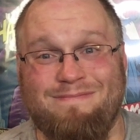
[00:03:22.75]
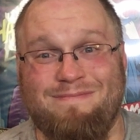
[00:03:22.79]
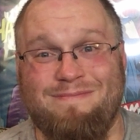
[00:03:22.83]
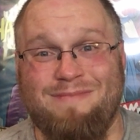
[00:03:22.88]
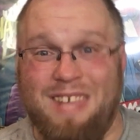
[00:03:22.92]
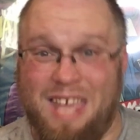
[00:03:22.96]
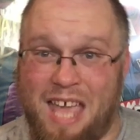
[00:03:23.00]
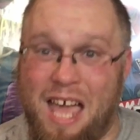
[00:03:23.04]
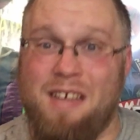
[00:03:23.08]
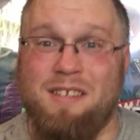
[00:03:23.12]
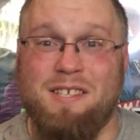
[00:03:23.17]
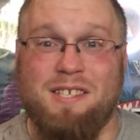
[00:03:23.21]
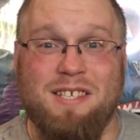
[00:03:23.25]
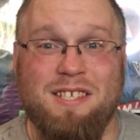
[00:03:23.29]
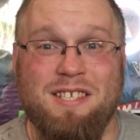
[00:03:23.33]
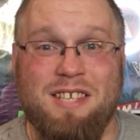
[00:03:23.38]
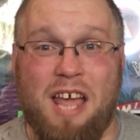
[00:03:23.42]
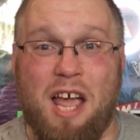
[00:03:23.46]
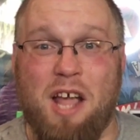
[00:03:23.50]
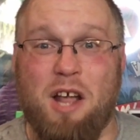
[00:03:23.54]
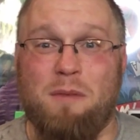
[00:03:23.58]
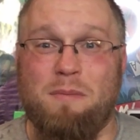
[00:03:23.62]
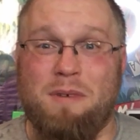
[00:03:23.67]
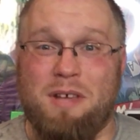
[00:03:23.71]
Yes,
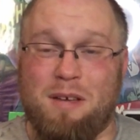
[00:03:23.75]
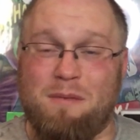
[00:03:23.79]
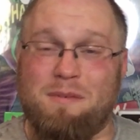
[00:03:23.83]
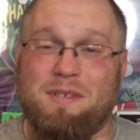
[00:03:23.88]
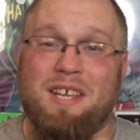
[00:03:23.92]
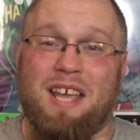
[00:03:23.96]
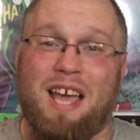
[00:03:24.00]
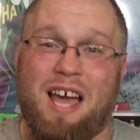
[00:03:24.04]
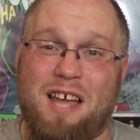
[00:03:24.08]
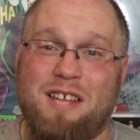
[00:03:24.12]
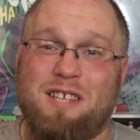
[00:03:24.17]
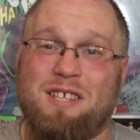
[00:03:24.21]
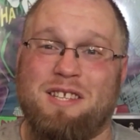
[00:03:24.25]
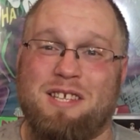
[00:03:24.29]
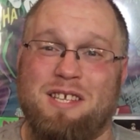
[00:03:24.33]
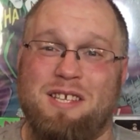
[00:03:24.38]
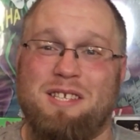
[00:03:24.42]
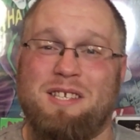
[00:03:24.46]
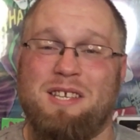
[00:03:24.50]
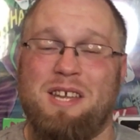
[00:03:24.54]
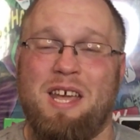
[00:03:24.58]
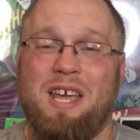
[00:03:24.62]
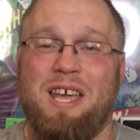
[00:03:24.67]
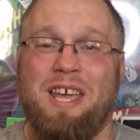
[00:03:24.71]
Tiger becomes a god to
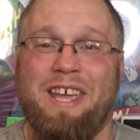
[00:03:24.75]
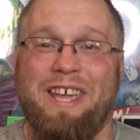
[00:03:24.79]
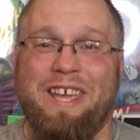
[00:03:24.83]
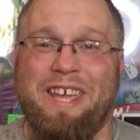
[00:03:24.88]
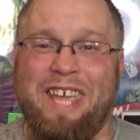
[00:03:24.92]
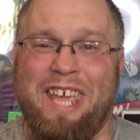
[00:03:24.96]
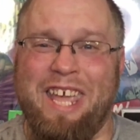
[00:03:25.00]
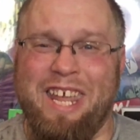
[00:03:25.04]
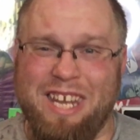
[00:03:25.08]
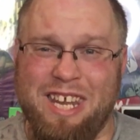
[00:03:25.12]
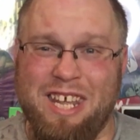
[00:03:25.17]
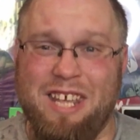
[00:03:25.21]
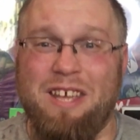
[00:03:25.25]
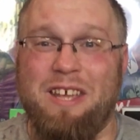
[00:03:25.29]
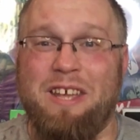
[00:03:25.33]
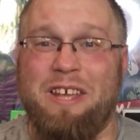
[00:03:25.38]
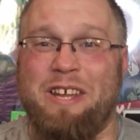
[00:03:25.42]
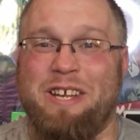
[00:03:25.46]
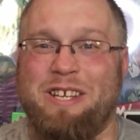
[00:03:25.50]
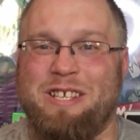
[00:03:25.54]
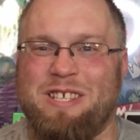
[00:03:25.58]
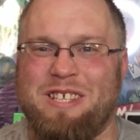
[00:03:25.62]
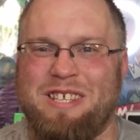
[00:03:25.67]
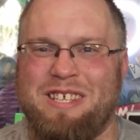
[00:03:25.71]
these
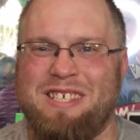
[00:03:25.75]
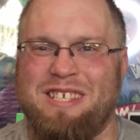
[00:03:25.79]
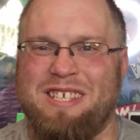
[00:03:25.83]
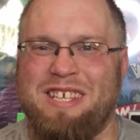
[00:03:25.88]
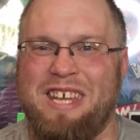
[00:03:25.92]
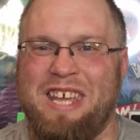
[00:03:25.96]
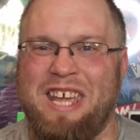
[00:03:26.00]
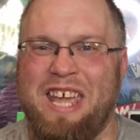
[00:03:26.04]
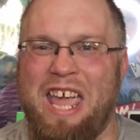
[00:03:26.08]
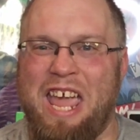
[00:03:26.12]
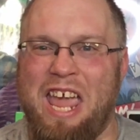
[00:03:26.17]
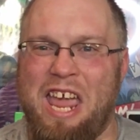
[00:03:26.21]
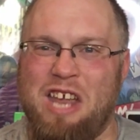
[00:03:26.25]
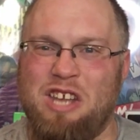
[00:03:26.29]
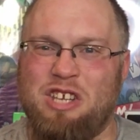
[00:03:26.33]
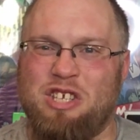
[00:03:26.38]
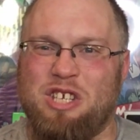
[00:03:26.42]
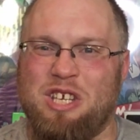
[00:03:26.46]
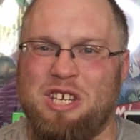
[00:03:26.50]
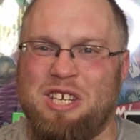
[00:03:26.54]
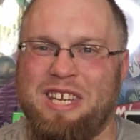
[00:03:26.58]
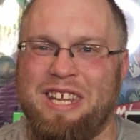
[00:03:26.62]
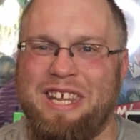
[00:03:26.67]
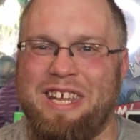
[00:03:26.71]
India to this
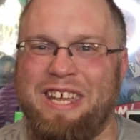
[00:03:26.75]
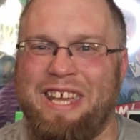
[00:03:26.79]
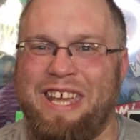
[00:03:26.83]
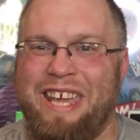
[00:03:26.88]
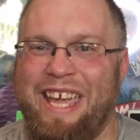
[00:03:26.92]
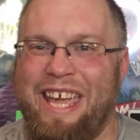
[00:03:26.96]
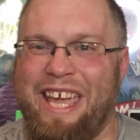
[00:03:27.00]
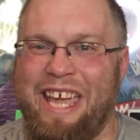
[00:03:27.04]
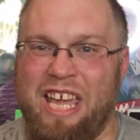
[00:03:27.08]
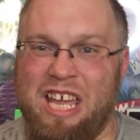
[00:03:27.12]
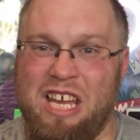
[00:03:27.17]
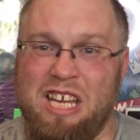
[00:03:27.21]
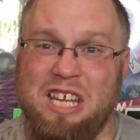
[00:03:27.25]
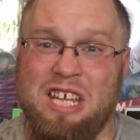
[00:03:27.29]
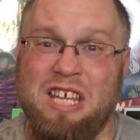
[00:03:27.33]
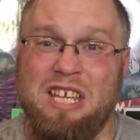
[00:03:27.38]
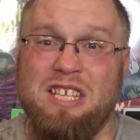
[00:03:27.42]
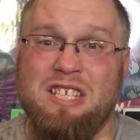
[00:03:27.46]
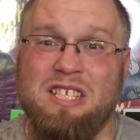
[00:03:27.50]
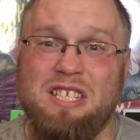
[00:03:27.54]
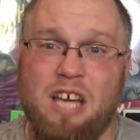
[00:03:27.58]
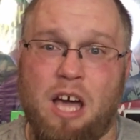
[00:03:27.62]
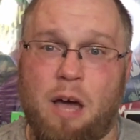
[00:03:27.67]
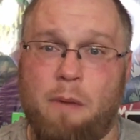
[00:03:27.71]
ancient
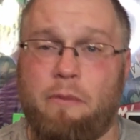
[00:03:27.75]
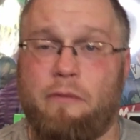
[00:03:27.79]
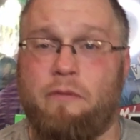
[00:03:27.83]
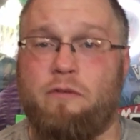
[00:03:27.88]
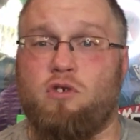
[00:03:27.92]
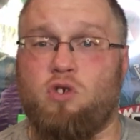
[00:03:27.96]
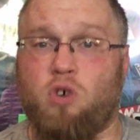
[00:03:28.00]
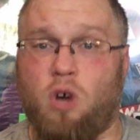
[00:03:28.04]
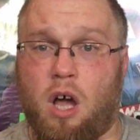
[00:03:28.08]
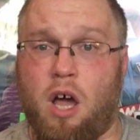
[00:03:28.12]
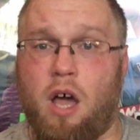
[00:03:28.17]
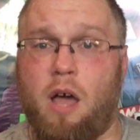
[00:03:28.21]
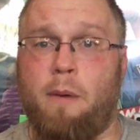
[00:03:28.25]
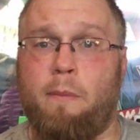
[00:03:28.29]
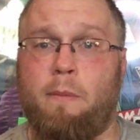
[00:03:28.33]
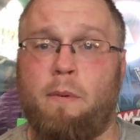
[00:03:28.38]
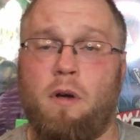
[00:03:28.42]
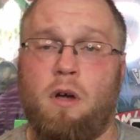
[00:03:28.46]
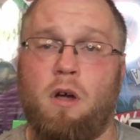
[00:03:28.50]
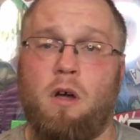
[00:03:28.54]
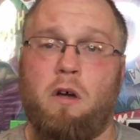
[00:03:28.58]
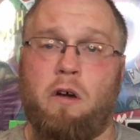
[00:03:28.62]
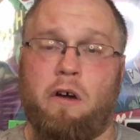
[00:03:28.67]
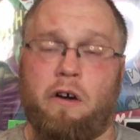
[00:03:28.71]
Indian type of tribe
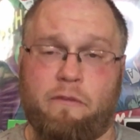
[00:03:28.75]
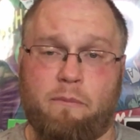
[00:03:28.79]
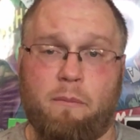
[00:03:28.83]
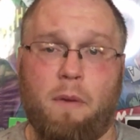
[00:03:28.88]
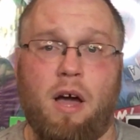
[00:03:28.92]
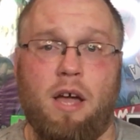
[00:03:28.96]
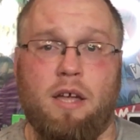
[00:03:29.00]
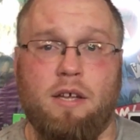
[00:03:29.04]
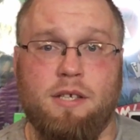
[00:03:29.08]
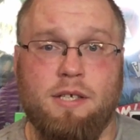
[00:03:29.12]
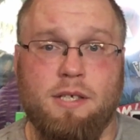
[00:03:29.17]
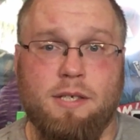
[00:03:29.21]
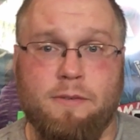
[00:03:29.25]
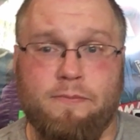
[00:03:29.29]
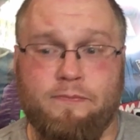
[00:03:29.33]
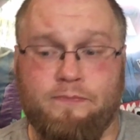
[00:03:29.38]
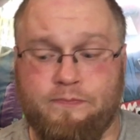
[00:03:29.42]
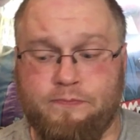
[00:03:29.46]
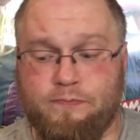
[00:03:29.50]
of mice.